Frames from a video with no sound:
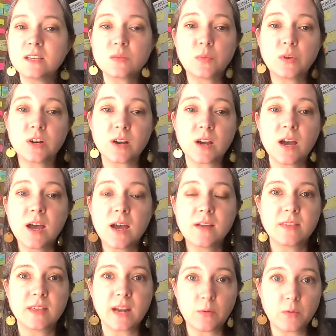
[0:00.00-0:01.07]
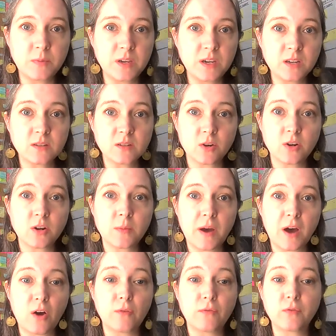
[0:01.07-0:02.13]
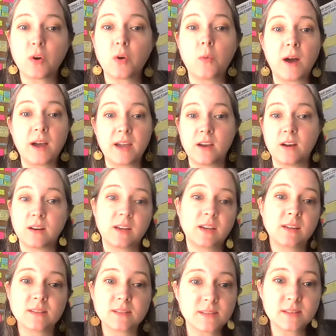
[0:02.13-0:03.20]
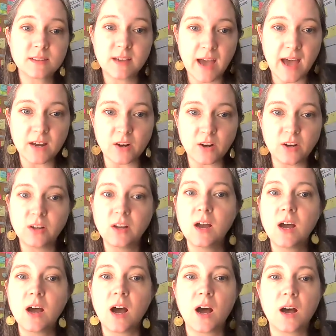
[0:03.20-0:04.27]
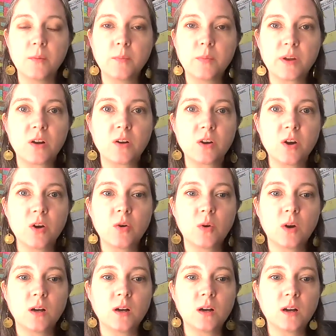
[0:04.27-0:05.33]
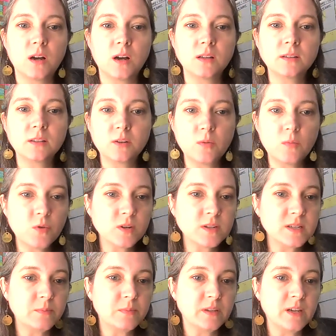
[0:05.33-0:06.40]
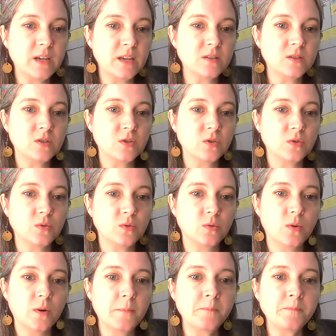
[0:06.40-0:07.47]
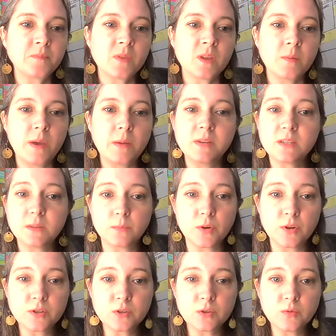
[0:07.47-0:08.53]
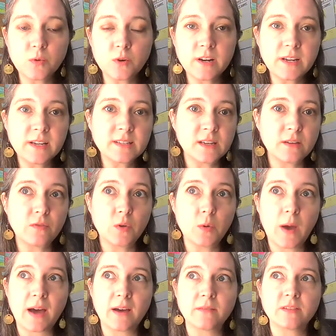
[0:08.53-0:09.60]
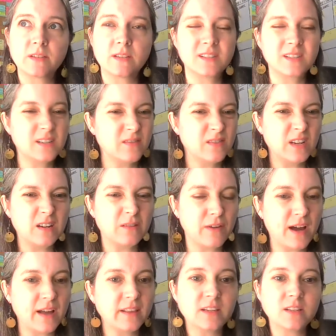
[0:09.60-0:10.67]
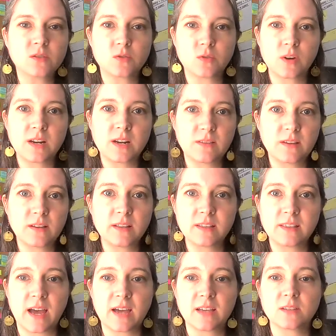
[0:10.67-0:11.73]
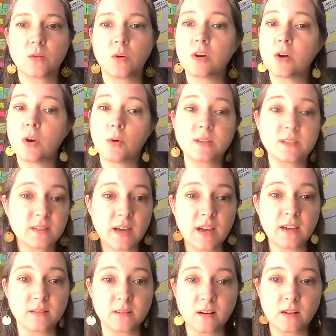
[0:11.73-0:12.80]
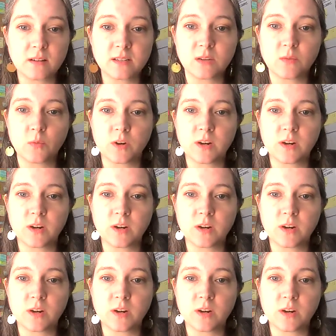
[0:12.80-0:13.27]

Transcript: in this book that I would be concerned about for a YA audience at all. But I'll go a little more deeply into maybe some personal warnings if you have sensitivity to violence or anything like that. So I'll go into that in the content